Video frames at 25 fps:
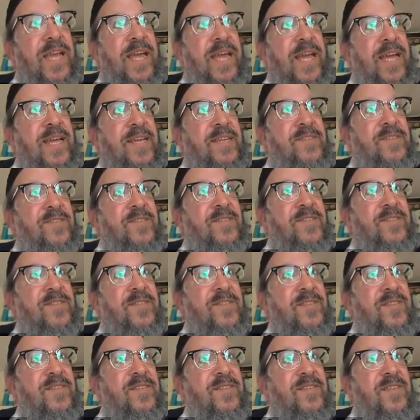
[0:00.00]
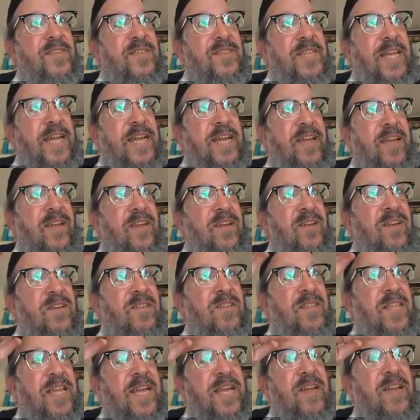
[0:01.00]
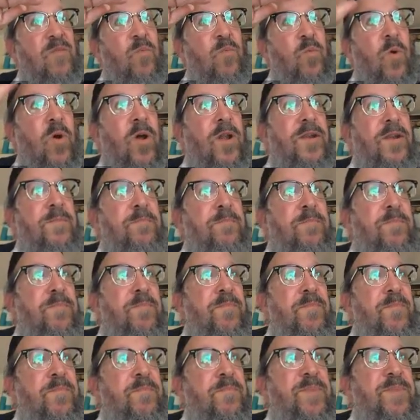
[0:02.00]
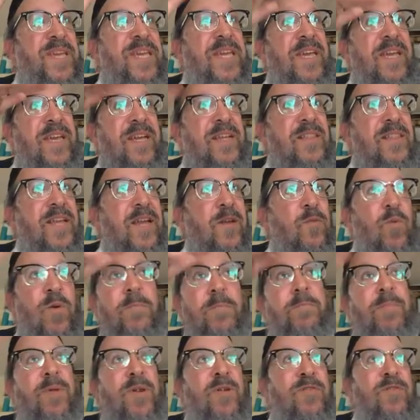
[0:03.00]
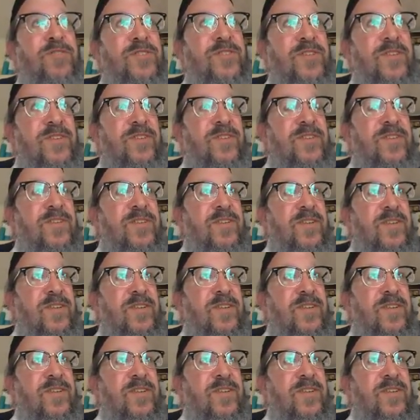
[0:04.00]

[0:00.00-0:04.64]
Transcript: as like a like one being, like one person.